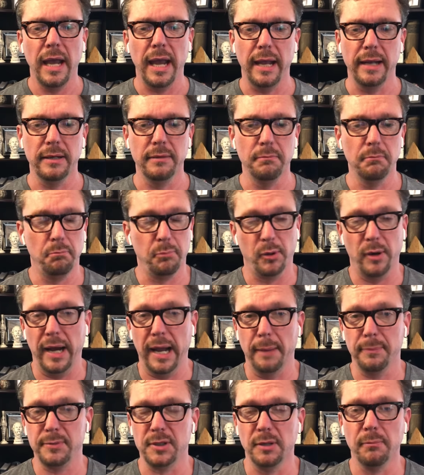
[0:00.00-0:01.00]
and
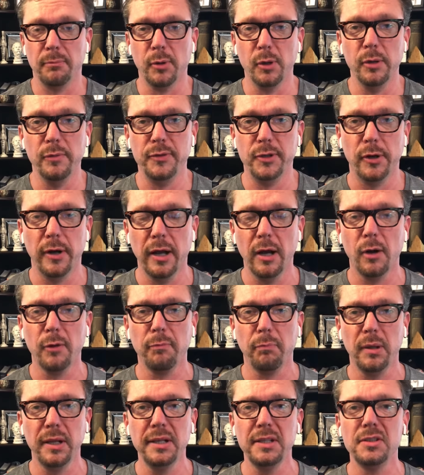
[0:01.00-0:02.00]
perhaps improved your
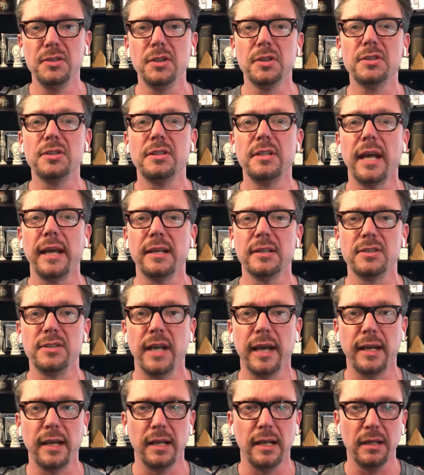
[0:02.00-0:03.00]
health, please just take a
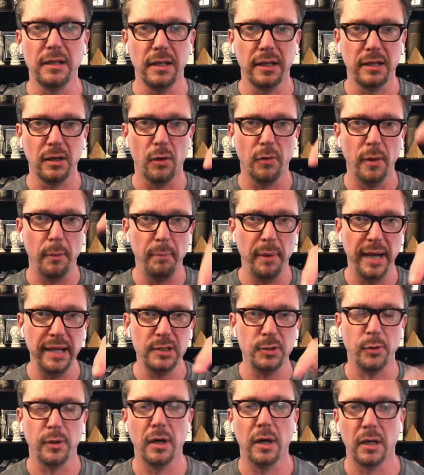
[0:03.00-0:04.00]
second and click on the
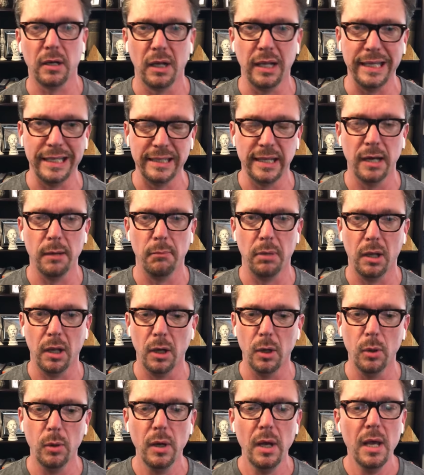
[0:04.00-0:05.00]
Patreon link down
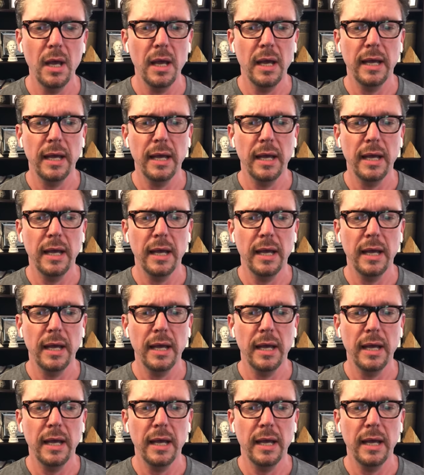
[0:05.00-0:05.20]
below.